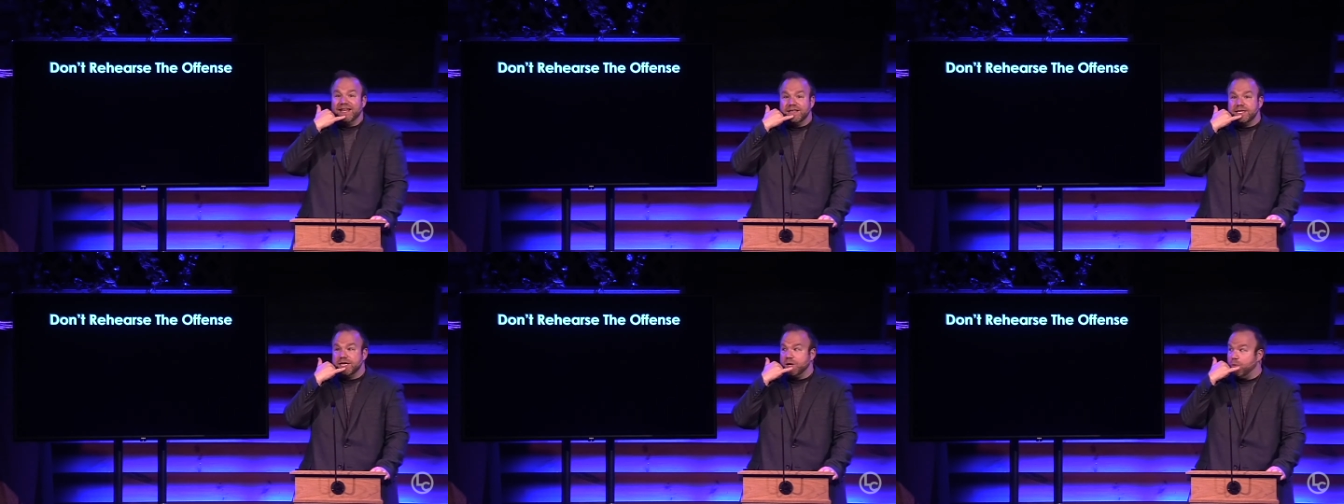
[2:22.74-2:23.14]

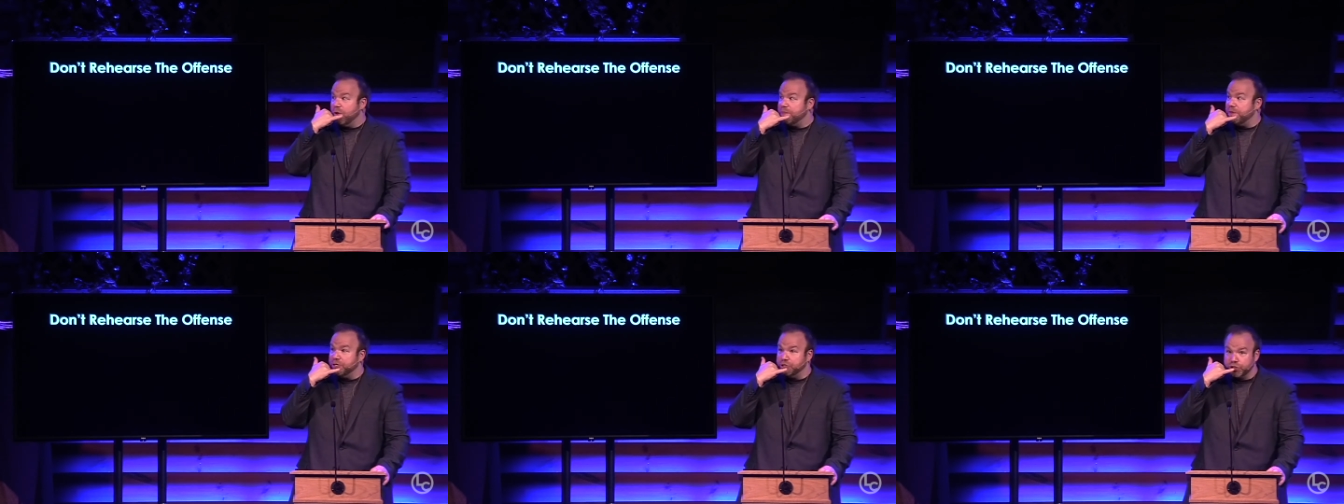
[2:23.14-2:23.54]
Listen to
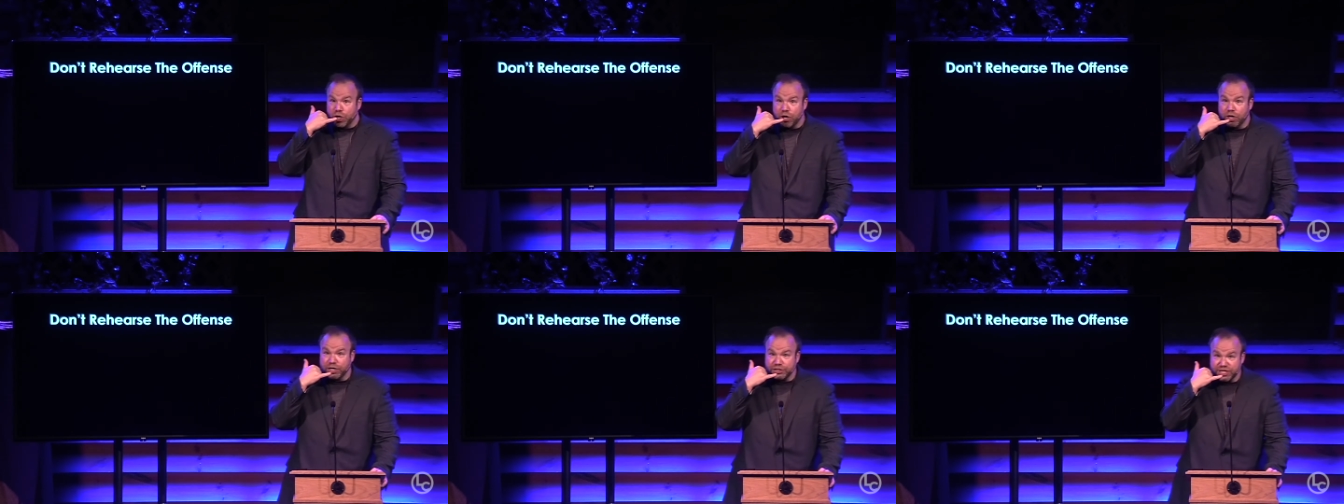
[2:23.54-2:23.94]
what the
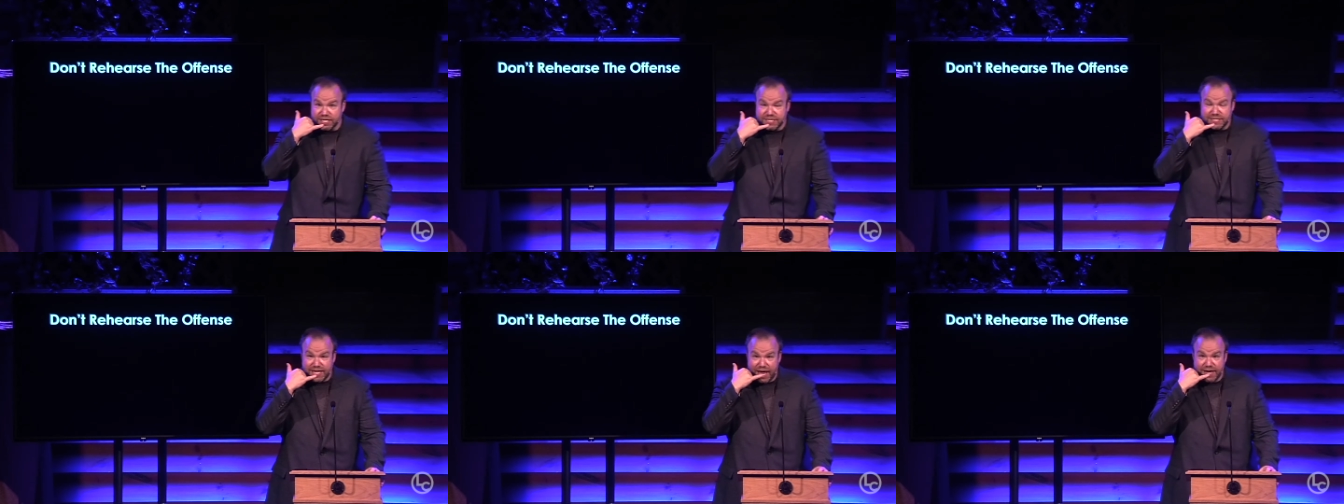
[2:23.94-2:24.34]
jerk
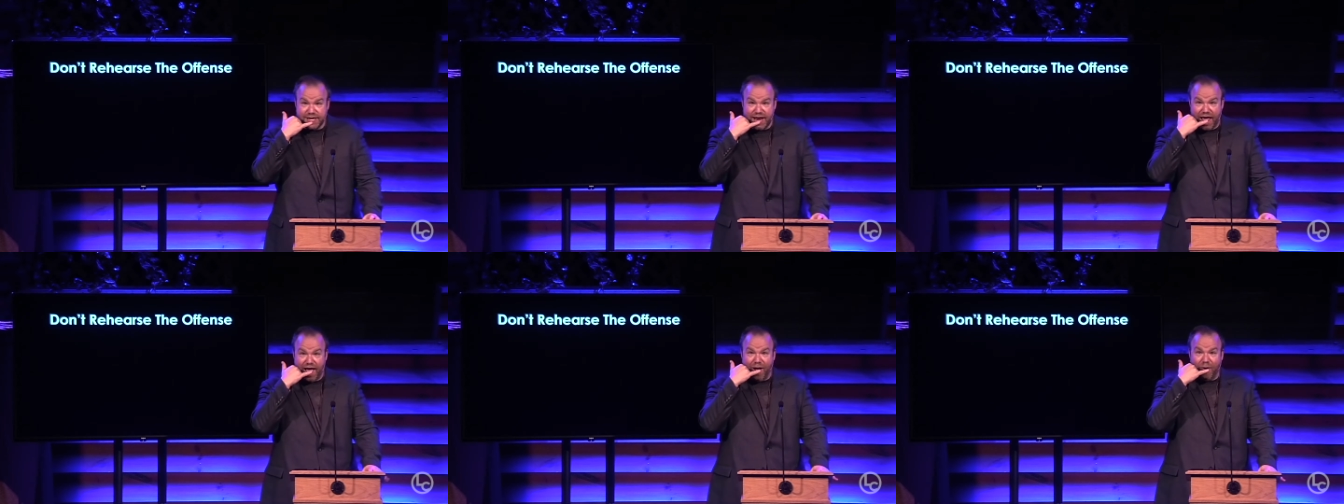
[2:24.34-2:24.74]
just said
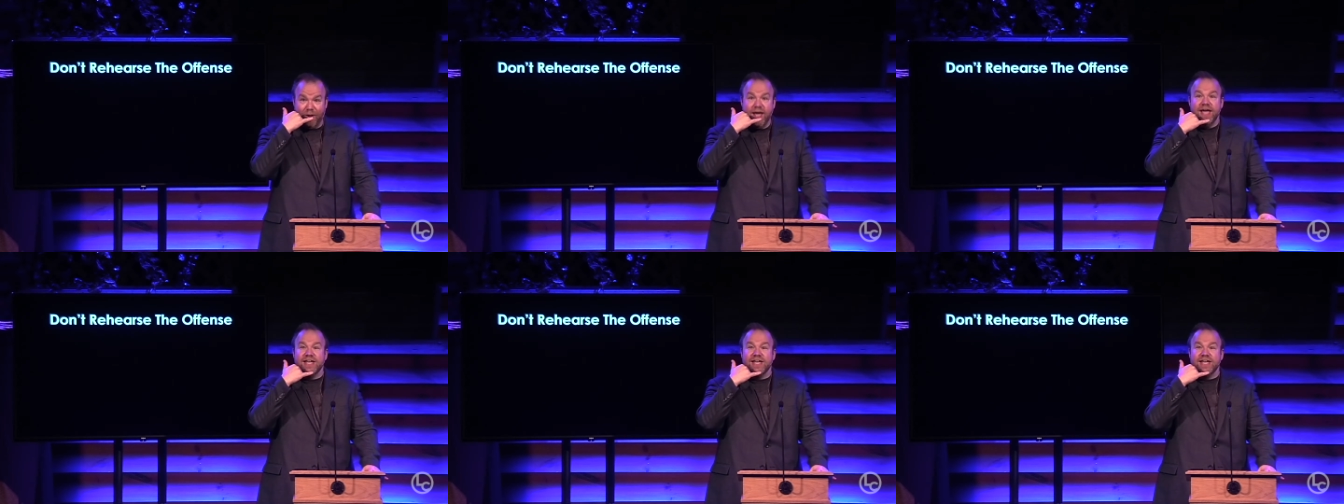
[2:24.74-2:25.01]
now.